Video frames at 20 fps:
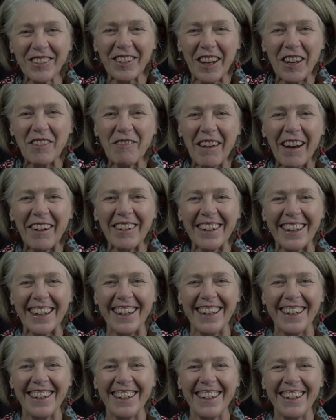Grandma
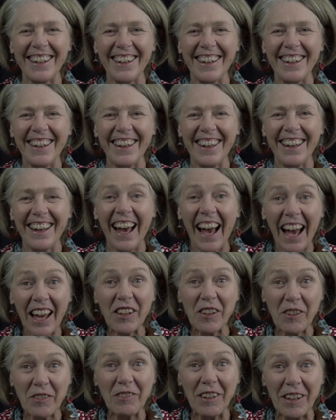again. Are
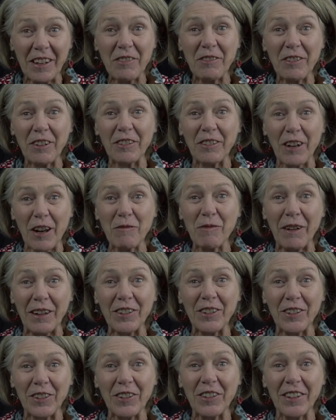you ready for Grandma's
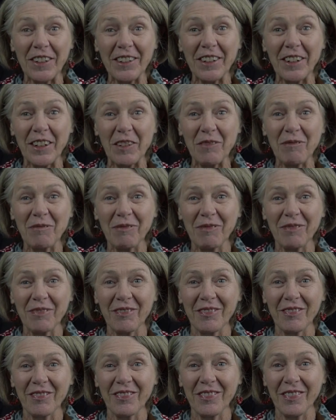story time?
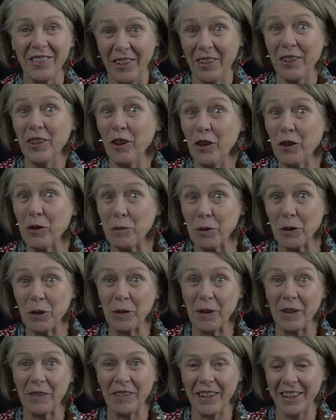You know the book
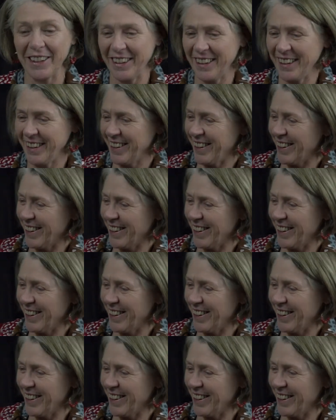we're reading.